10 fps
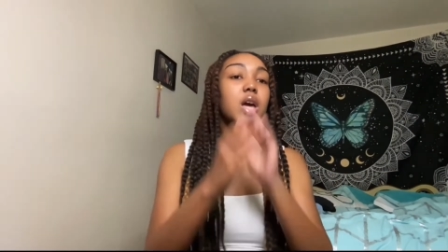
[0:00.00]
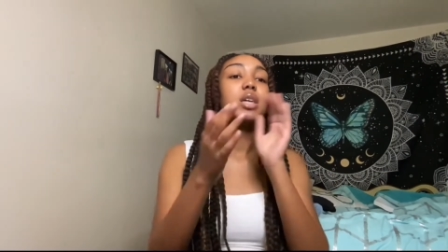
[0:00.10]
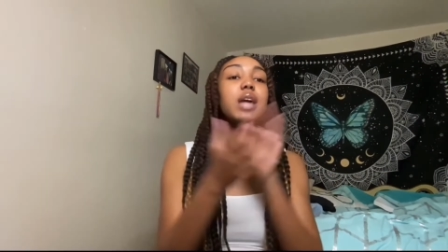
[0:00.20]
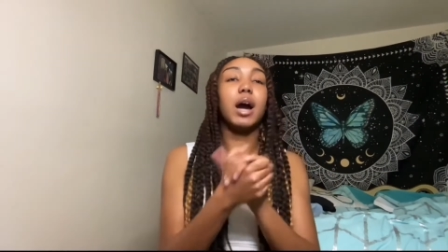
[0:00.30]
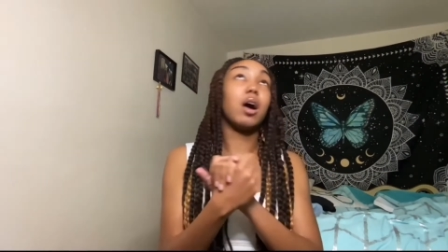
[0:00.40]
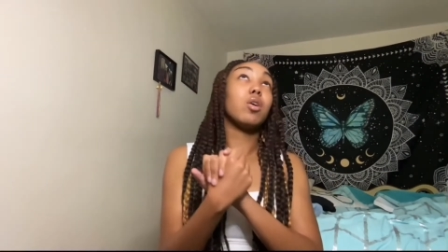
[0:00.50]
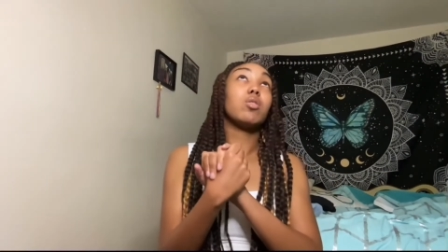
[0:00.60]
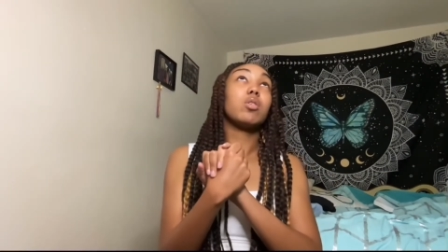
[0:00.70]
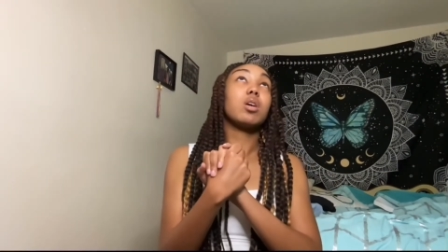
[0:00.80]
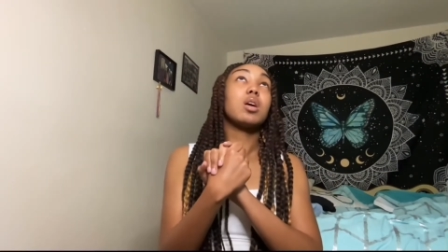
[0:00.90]
Y'all,
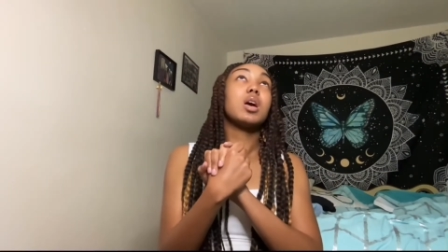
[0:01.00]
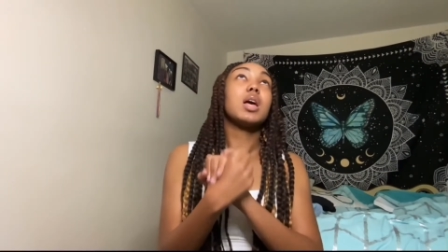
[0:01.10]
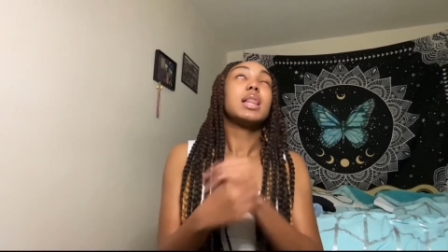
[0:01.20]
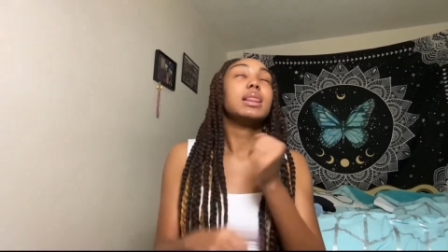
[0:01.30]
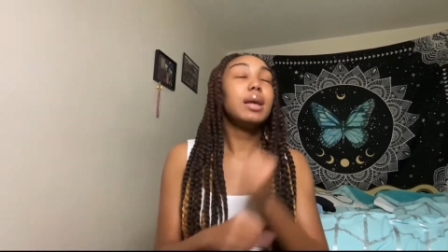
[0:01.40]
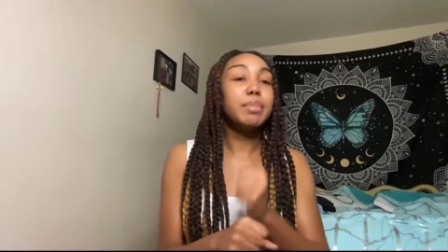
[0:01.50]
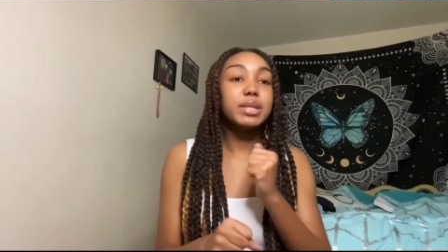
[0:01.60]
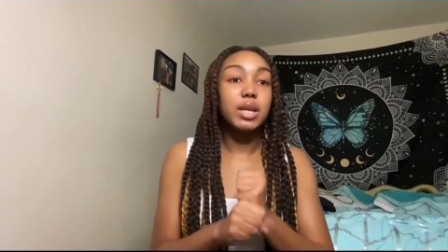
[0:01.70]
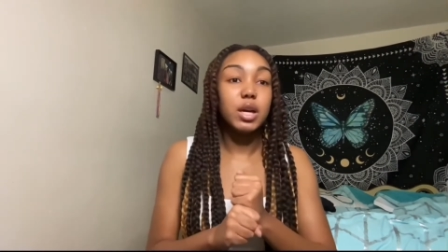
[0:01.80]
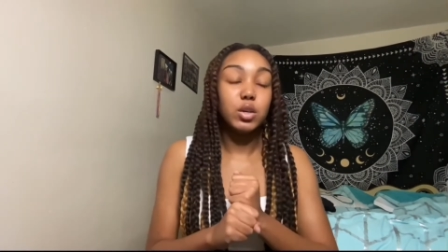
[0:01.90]
let me
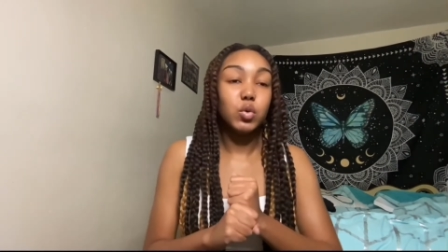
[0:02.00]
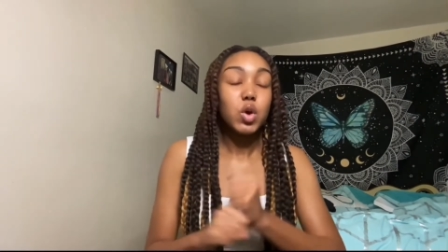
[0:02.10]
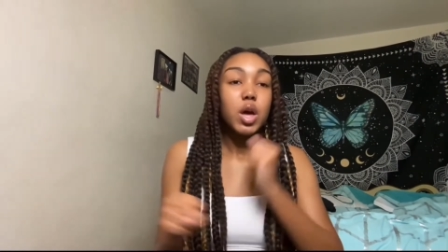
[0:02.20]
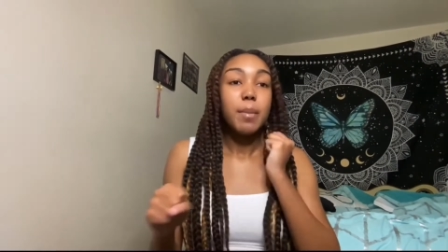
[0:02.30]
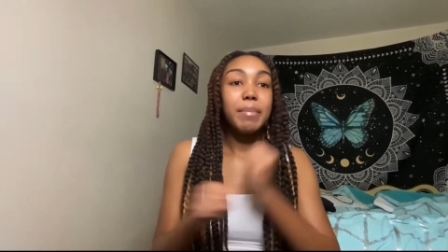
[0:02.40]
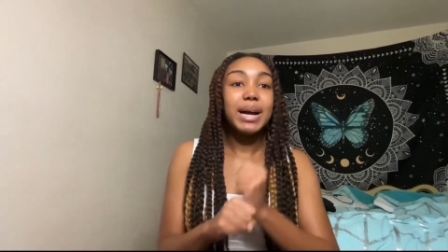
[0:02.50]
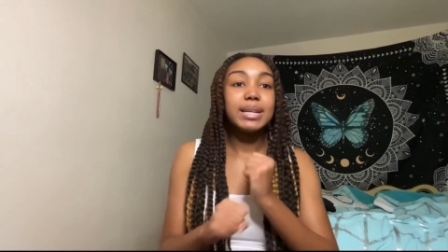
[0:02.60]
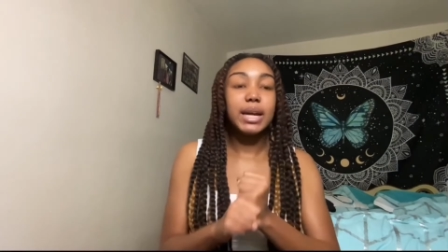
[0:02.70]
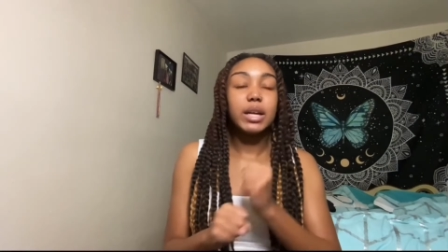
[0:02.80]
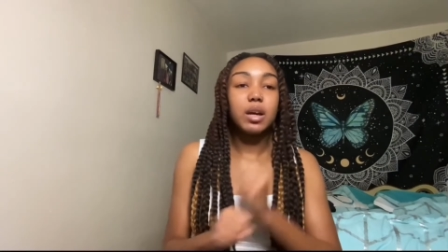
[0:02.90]
tell you, my
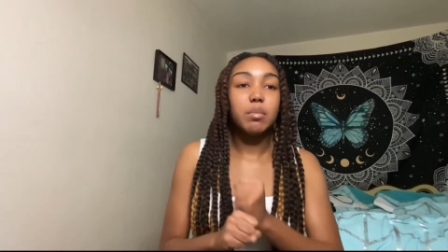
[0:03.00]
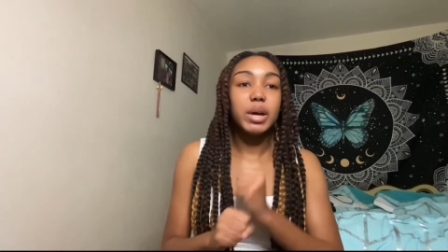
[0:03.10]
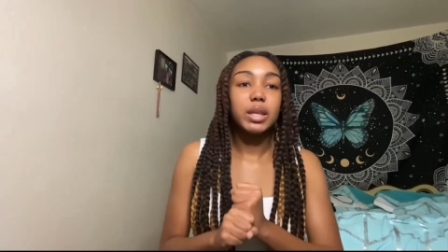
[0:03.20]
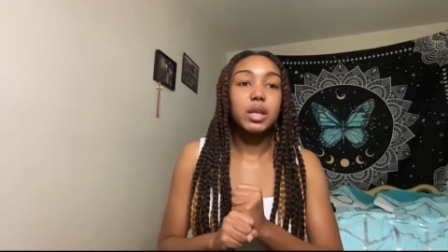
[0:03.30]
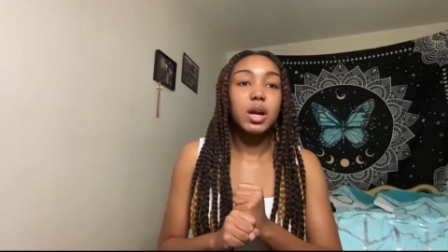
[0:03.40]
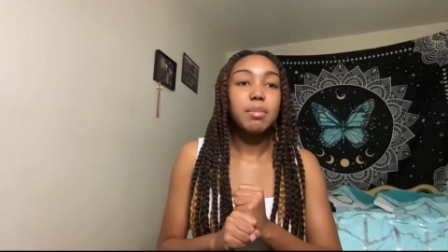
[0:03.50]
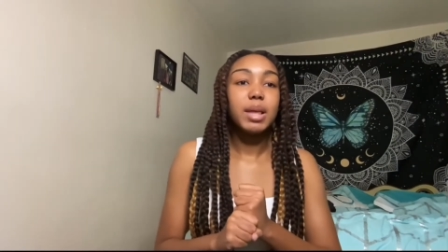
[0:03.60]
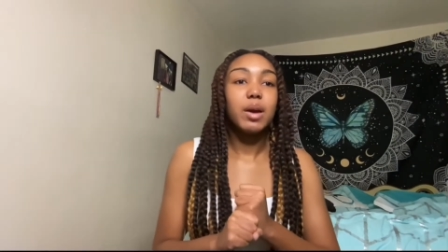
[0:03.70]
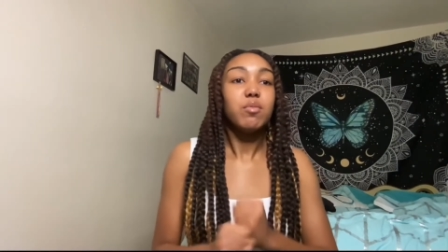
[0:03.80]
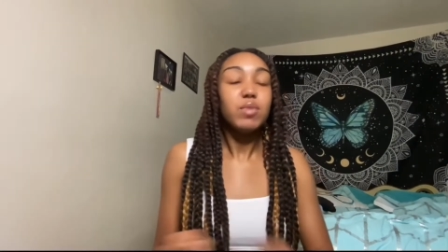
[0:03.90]
daddy come back there. I'm
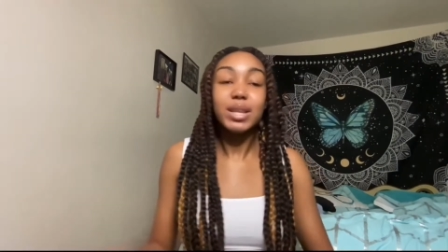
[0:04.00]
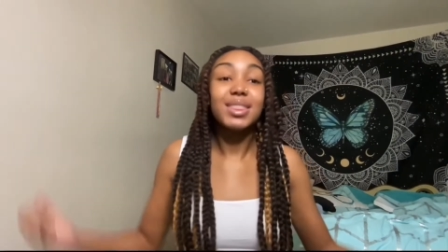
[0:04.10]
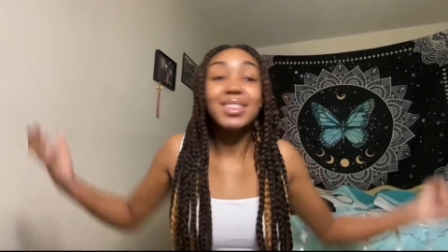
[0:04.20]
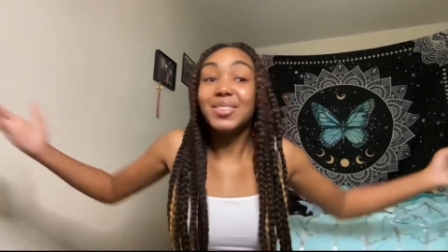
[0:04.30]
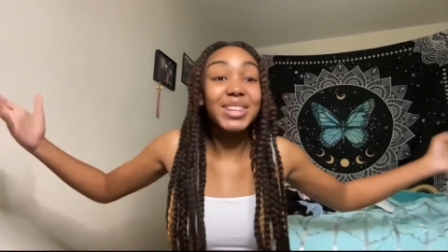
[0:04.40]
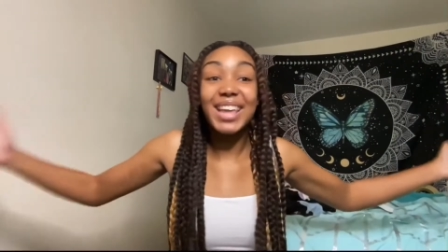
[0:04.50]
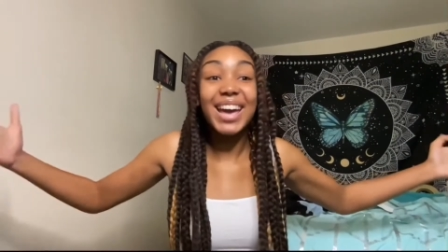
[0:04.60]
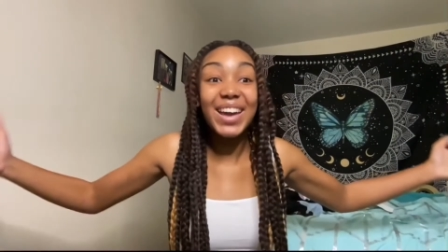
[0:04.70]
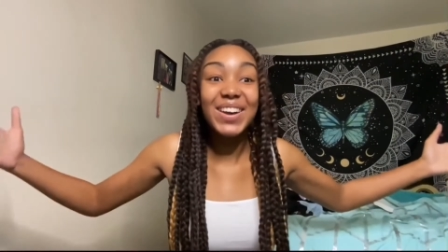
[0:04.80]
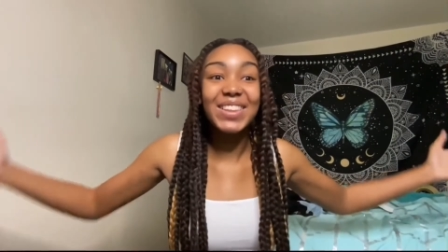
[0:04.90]
like, what the
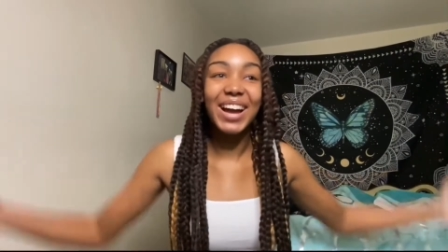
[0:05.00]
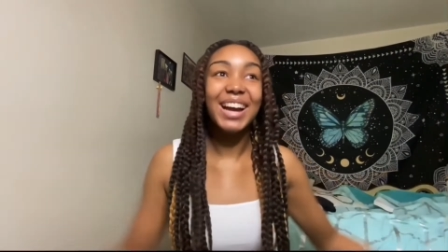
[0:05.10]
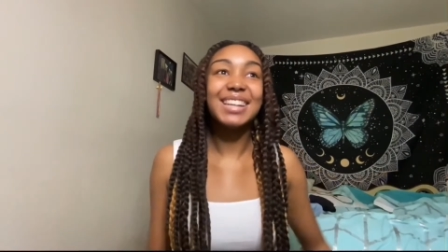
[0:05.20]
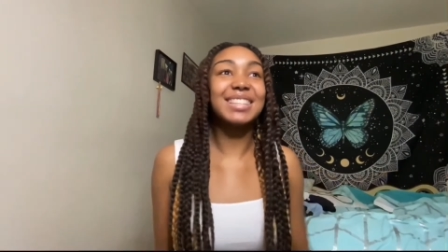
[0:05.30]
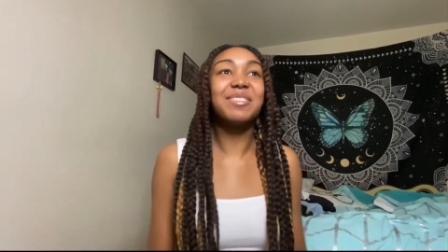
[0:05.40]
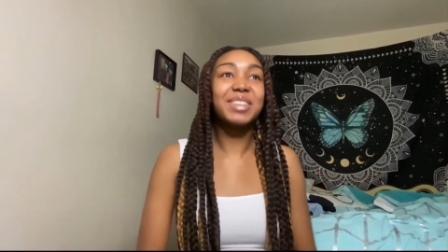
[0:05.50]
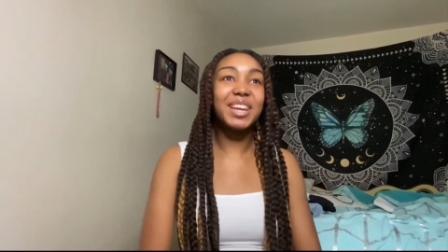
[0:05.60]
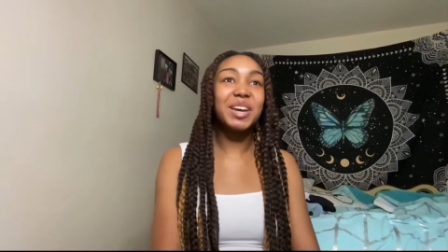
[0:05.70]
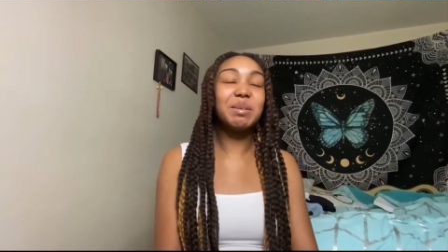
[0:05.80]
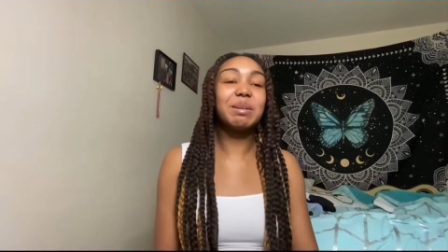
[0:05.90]
hell? Like, I didn't say what the
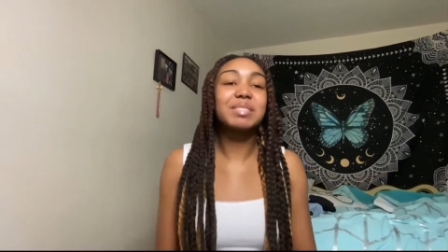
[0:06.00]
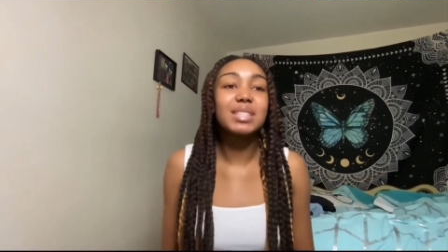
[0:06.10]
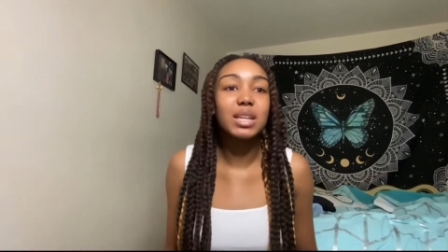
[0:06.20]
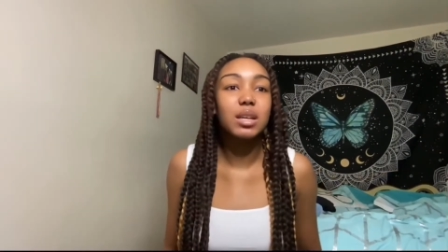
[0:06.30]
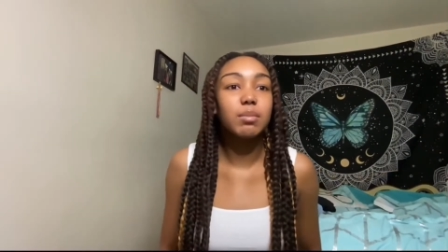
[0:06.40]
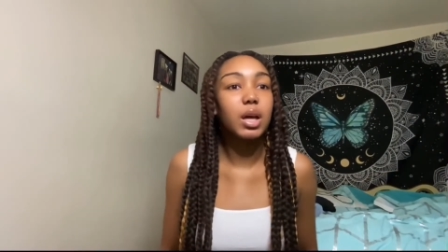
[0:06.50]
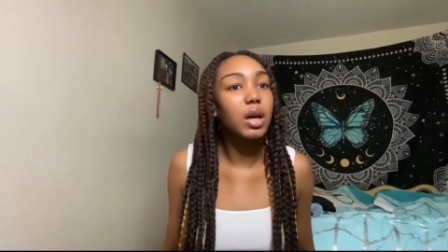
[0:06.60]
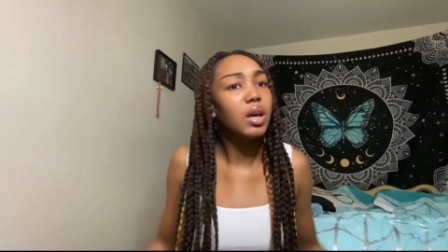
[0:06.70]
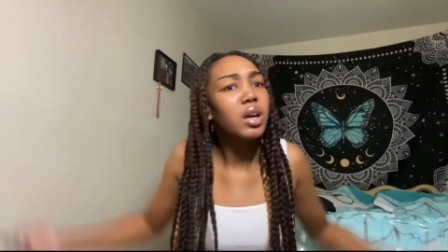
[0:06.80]
hell. I was just looking at him like,